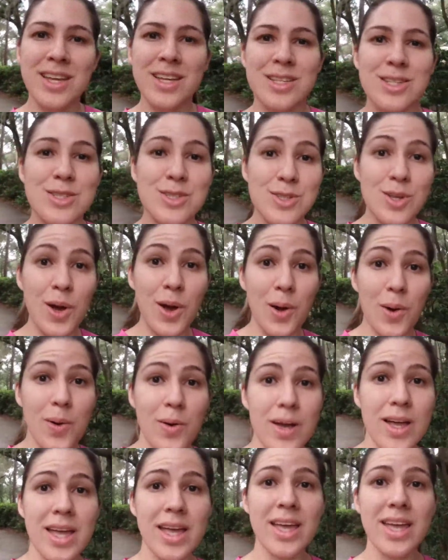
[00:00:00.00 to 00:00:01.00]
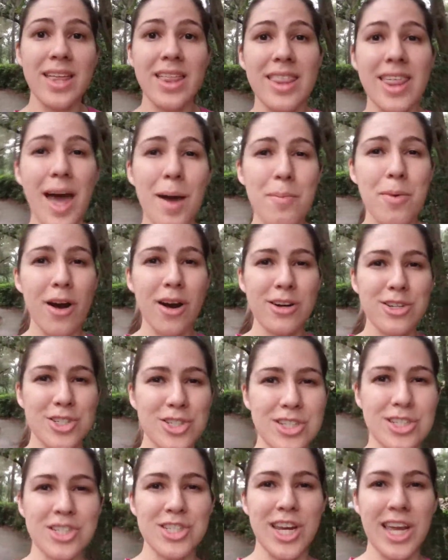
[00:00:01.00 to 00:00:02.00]
So that part
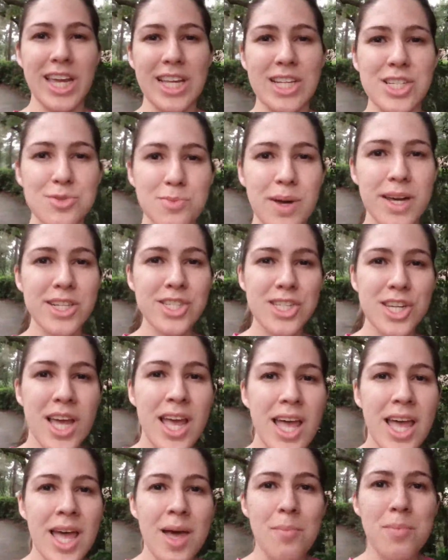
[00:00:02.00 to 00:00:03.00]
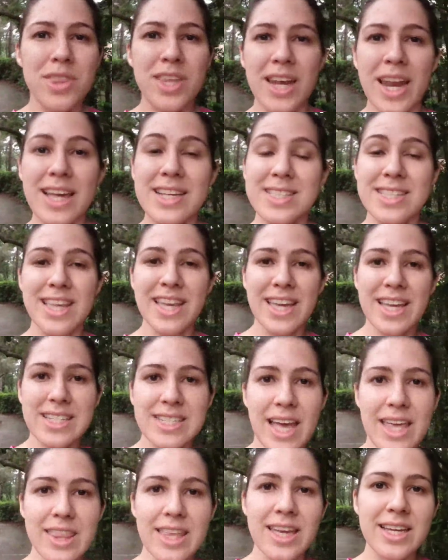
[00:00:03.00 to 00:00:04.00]
shouldn't change much, but the nice thing is
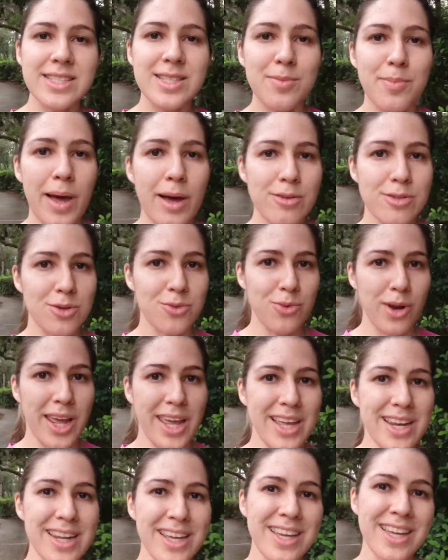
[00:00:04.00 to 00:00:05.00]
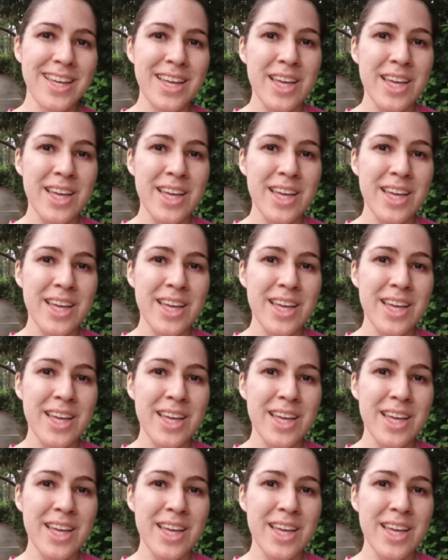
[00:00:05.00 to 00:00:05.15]
I think it's about to rain,